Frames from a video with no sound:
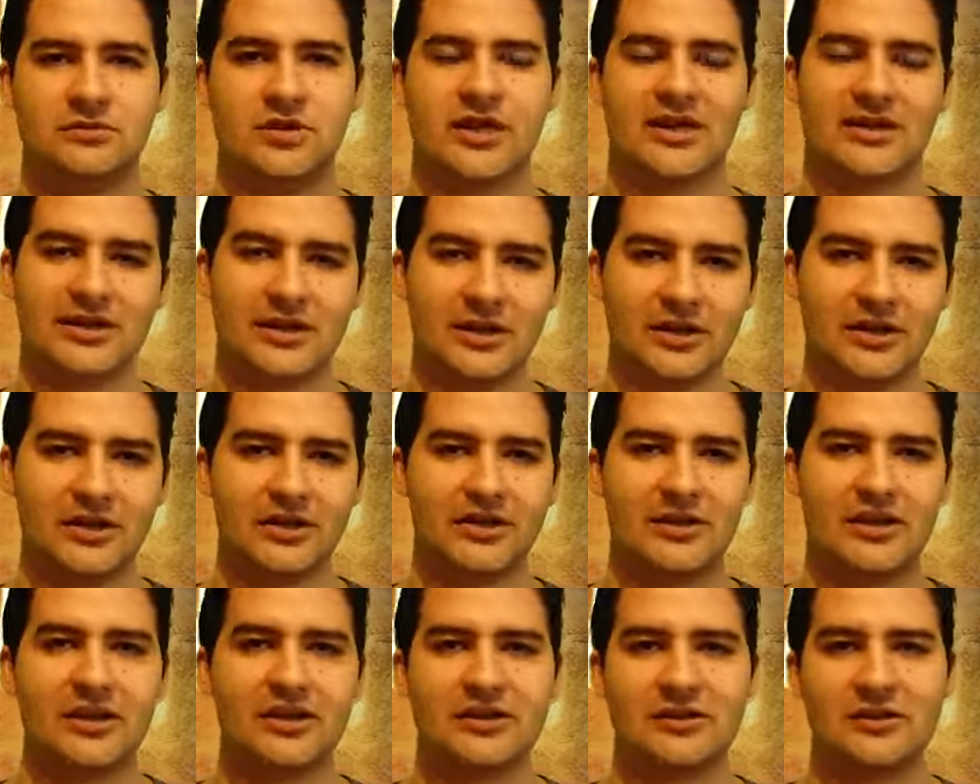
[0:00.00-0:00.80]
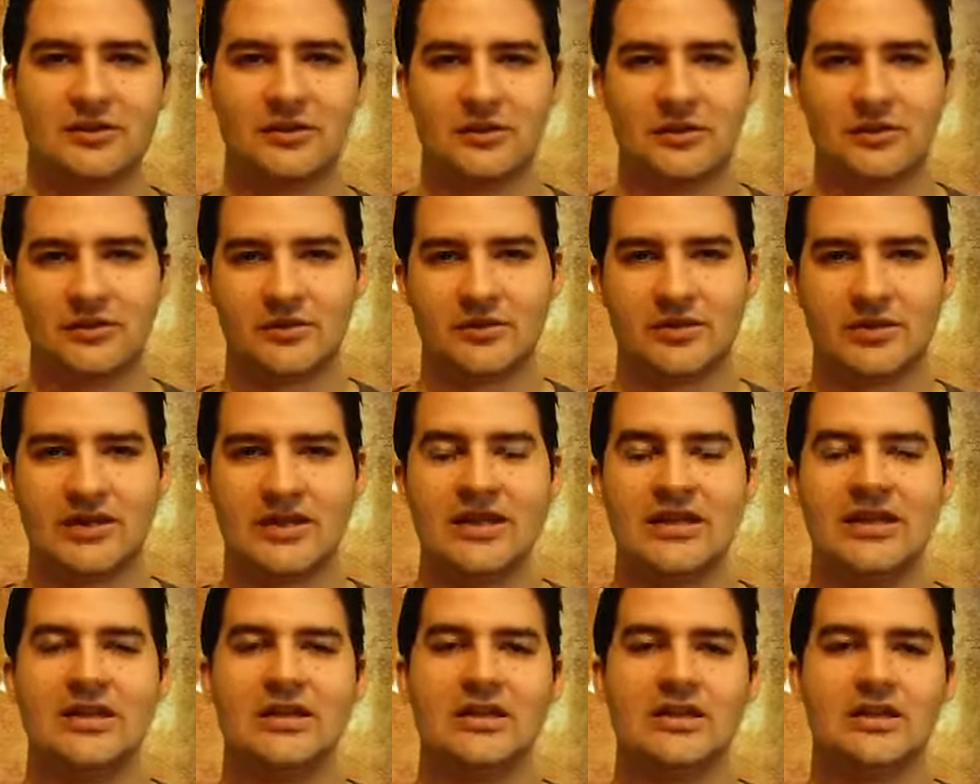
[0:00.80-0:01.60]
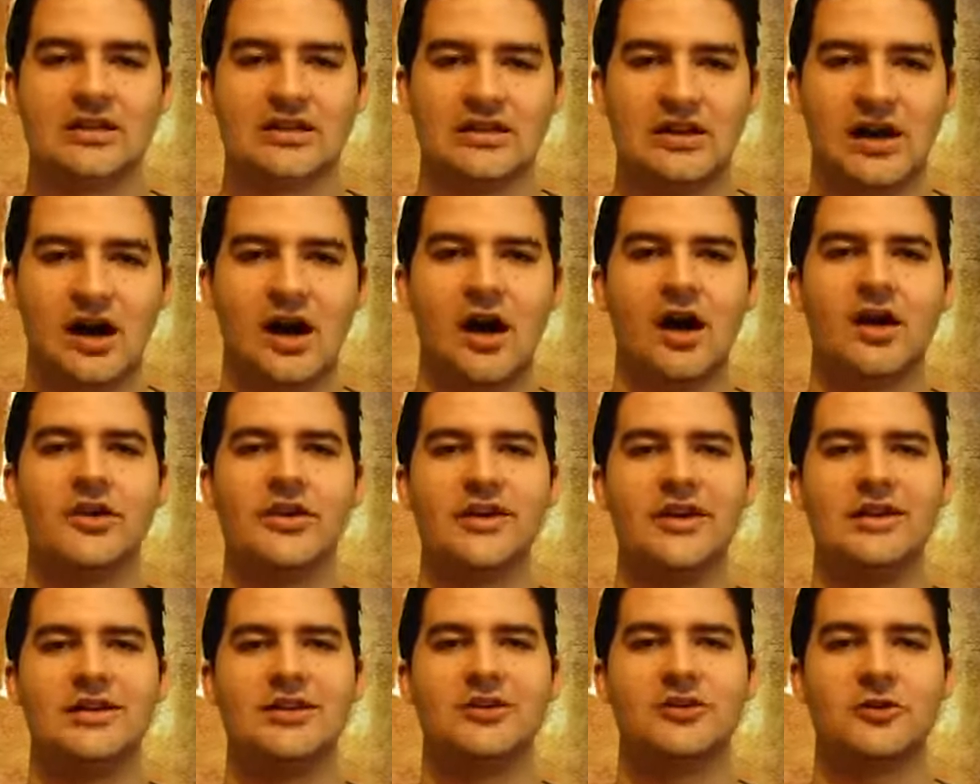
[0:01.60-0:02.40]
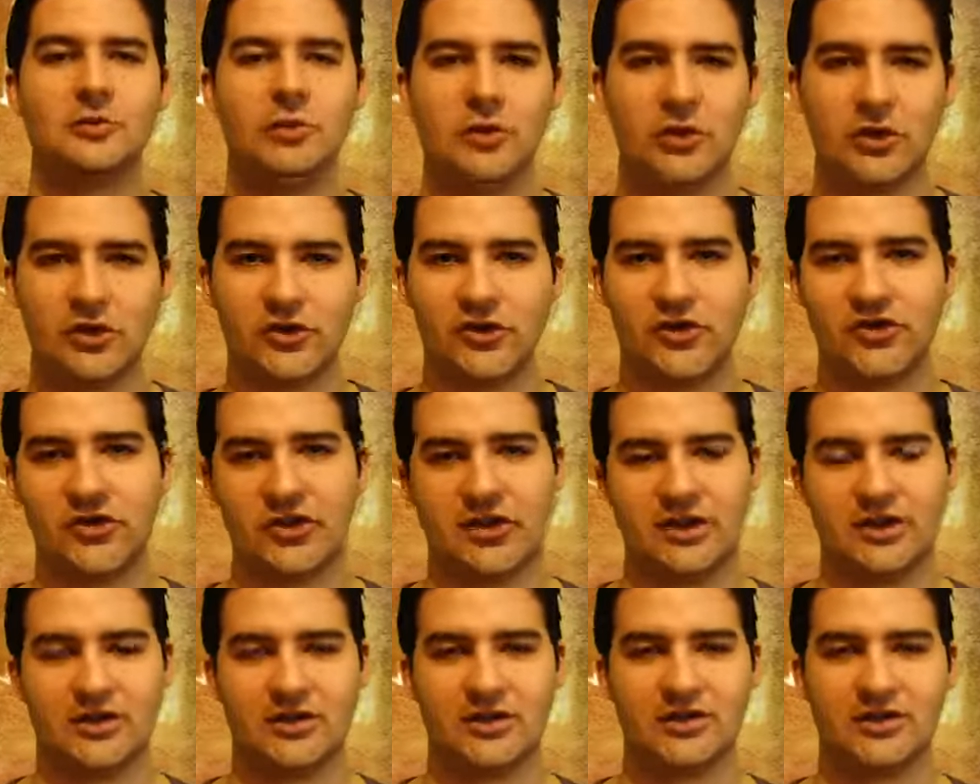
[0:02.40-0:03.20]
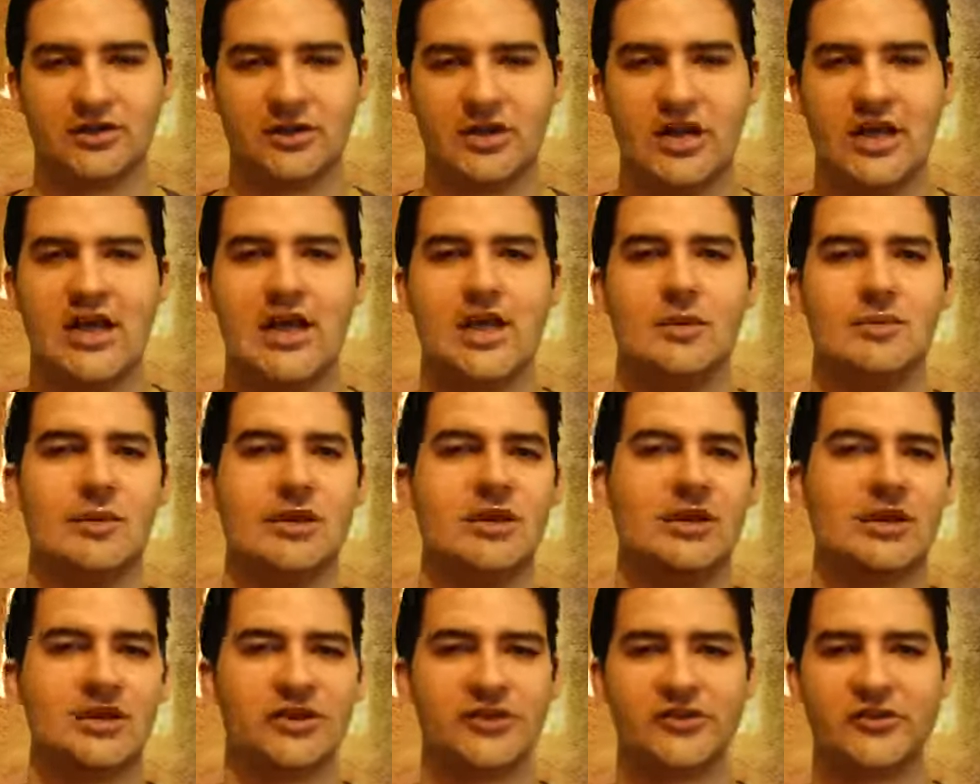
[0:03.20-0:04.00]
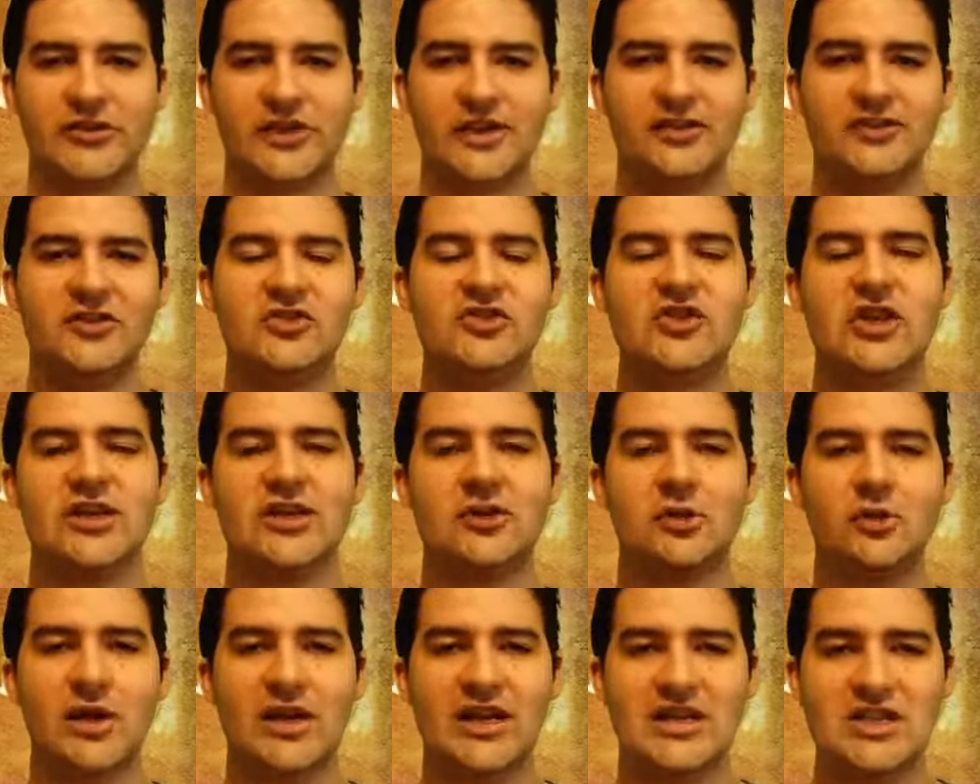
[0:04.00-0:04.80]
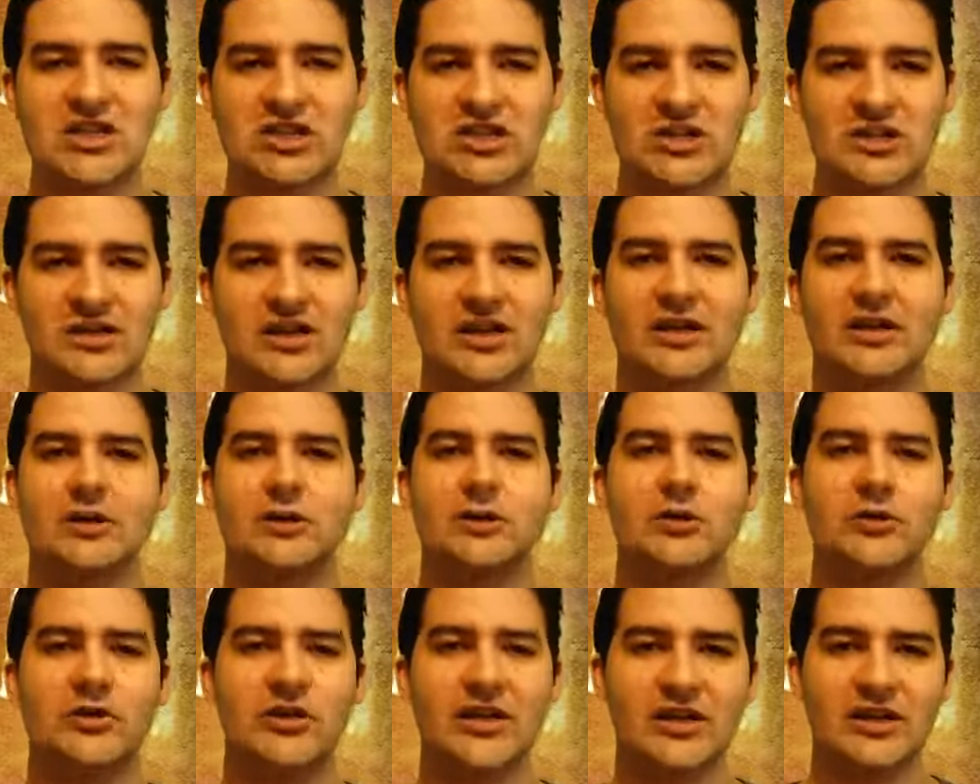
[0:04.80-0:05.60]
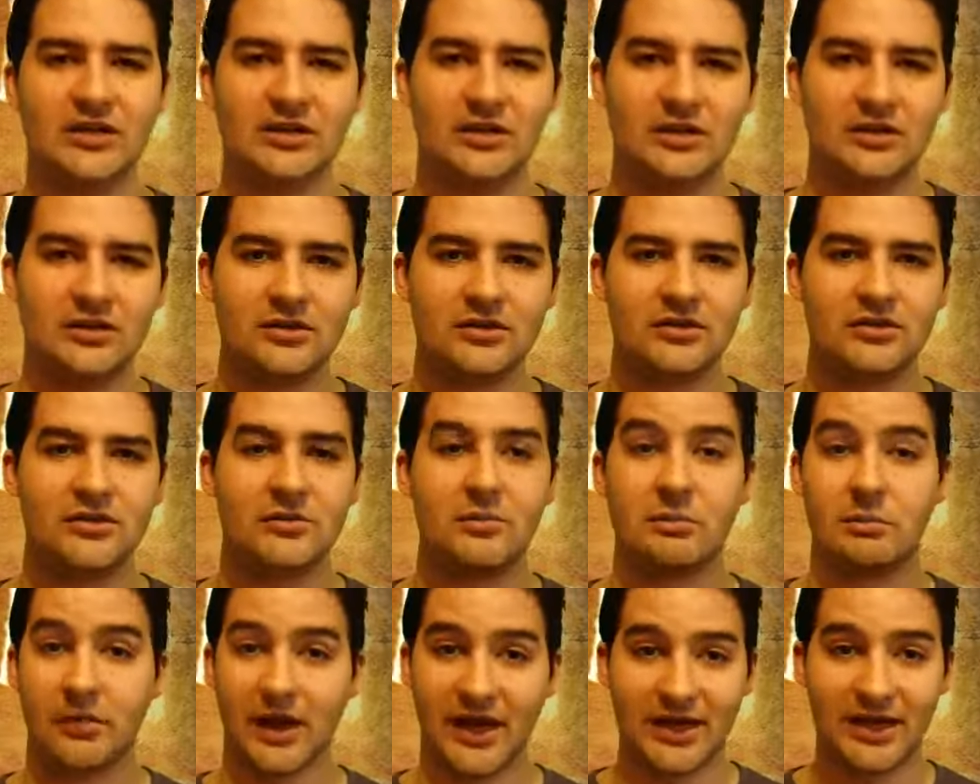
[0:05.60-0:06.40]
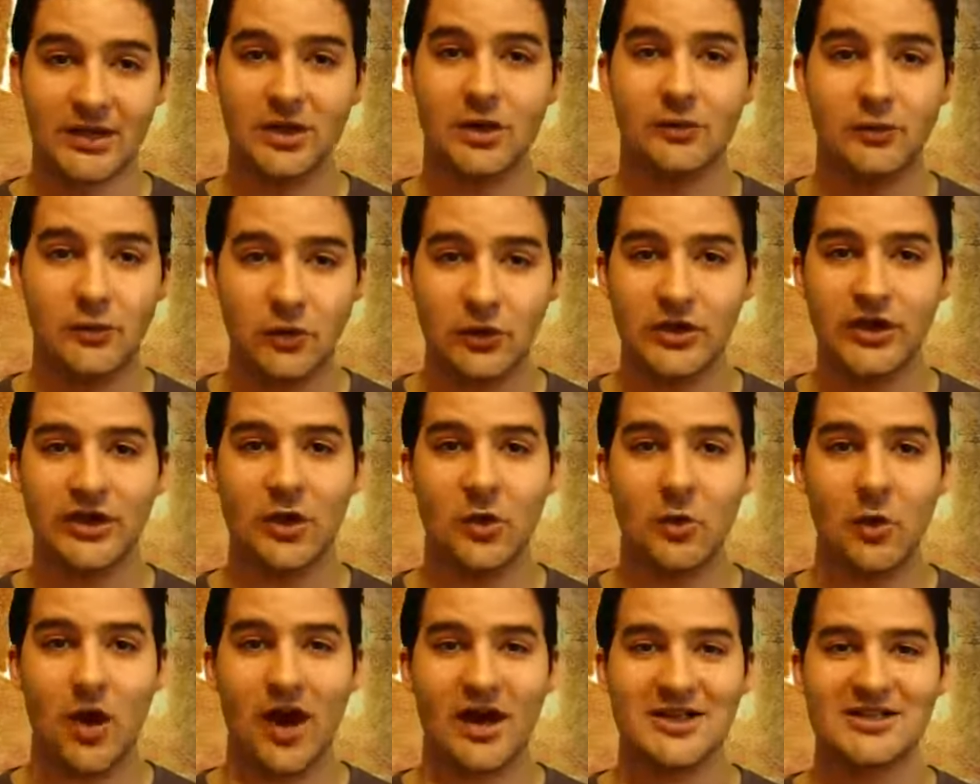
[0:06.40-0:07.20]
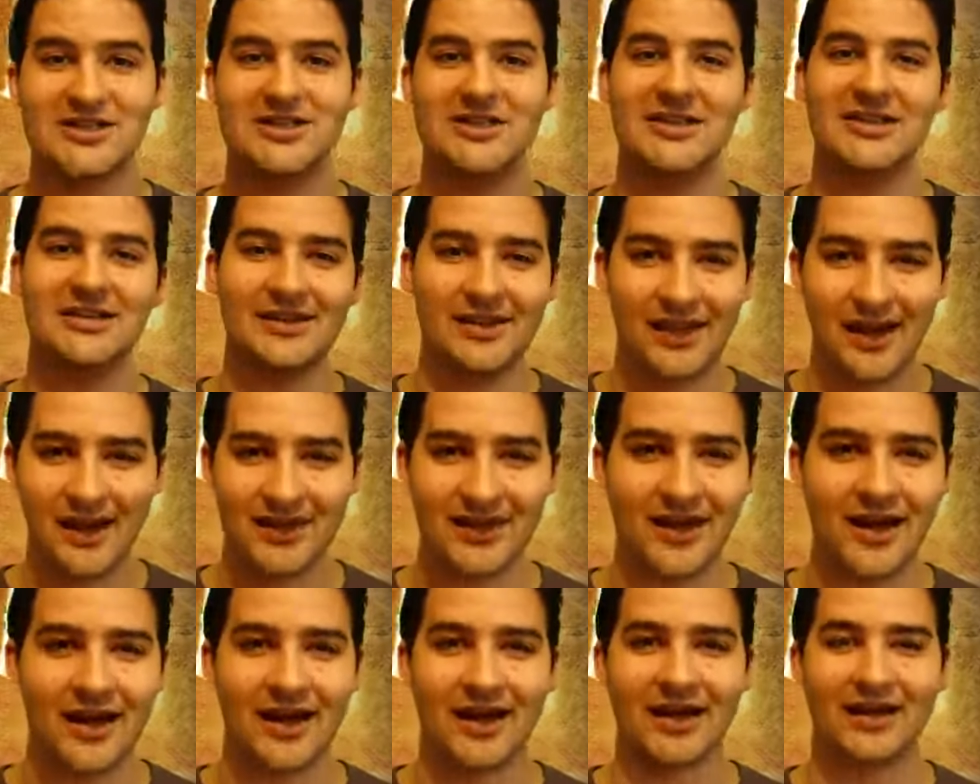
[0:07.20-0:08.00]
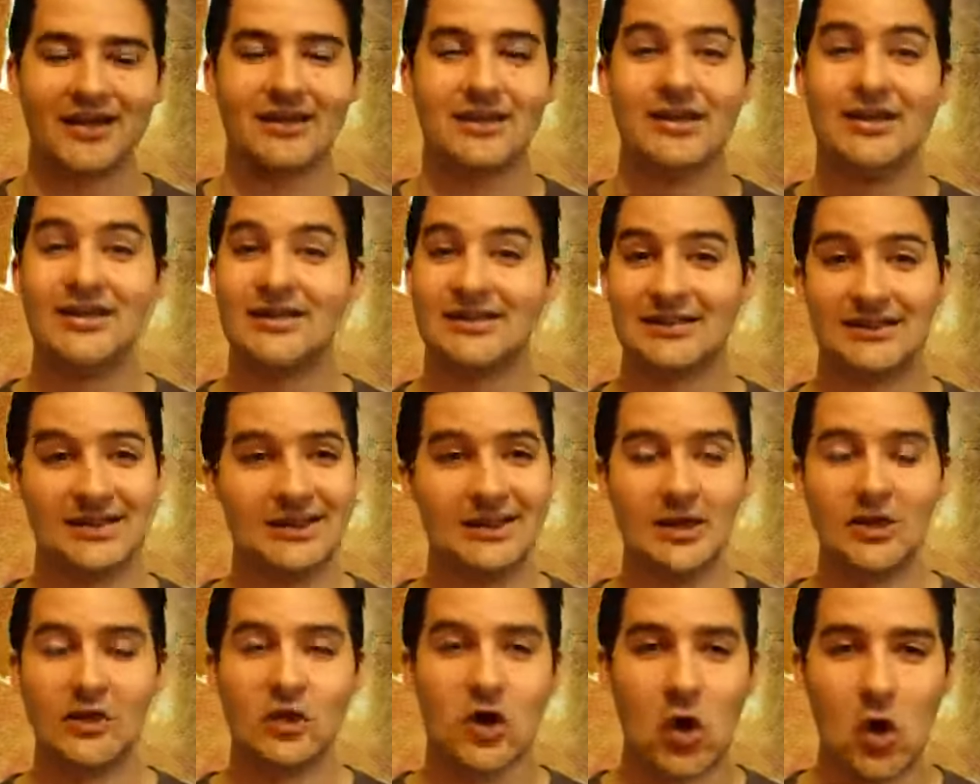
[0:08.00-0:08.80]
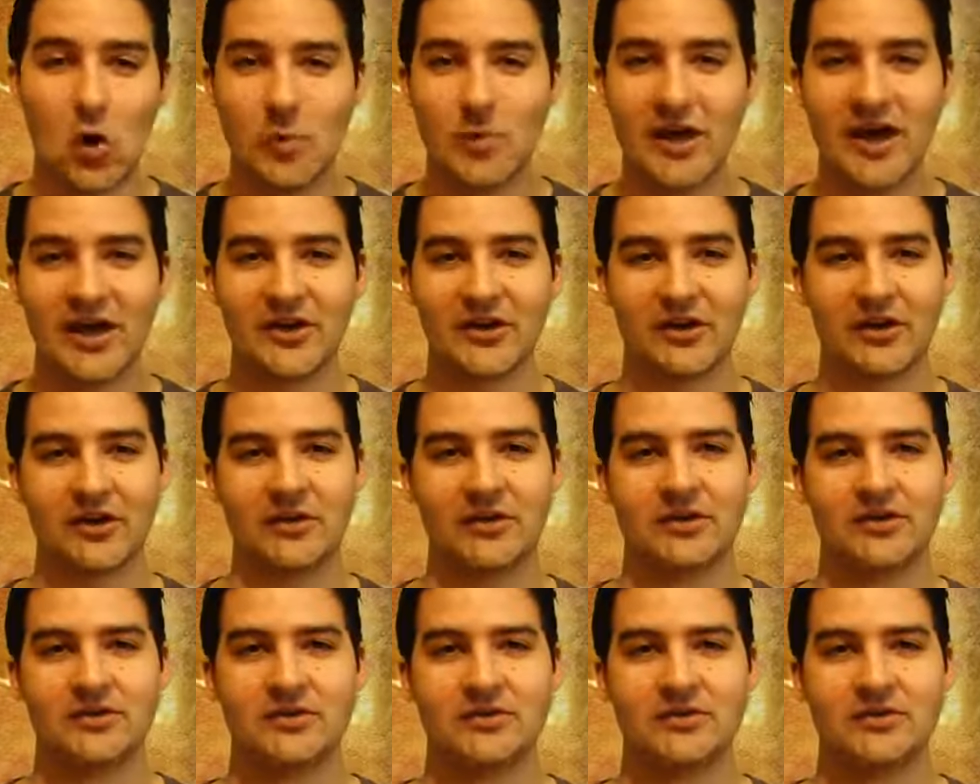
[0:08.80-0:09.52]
I tell you this, God in His mercy, because this generation, including many of you that are watching and I, didn't know better.